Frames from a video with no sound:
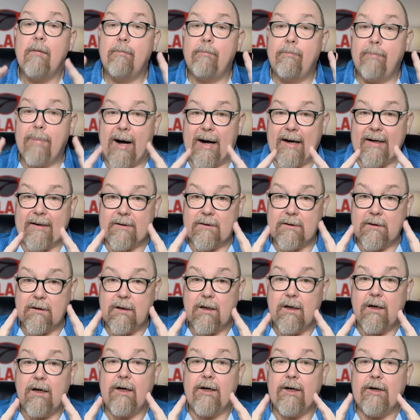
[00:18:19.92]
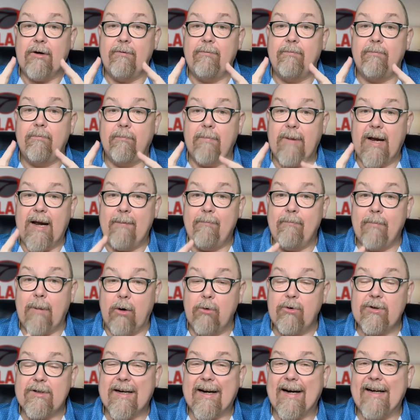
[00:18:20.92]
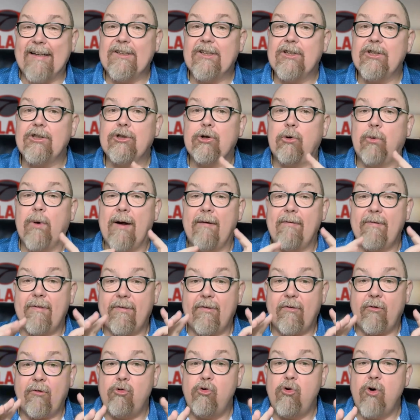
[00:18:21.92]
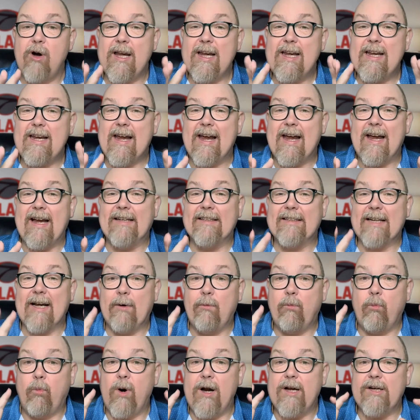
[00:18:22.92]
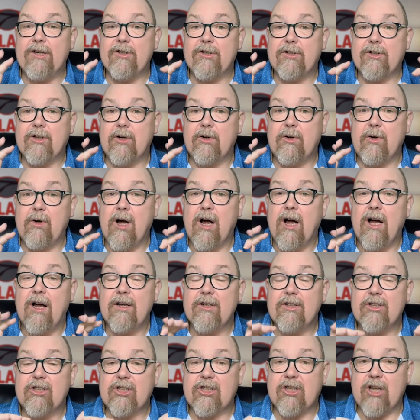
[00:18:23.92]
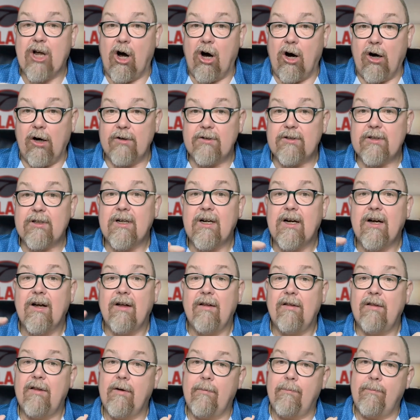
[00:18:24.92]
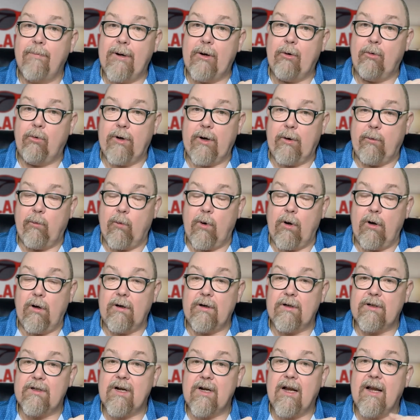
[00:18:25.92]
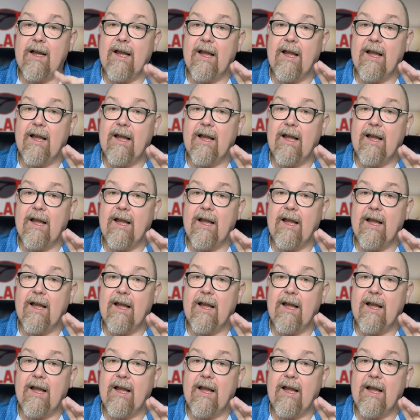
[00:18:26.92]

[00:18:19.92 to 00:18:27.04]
but in most cases, you'll have 3 years in which to start the building works.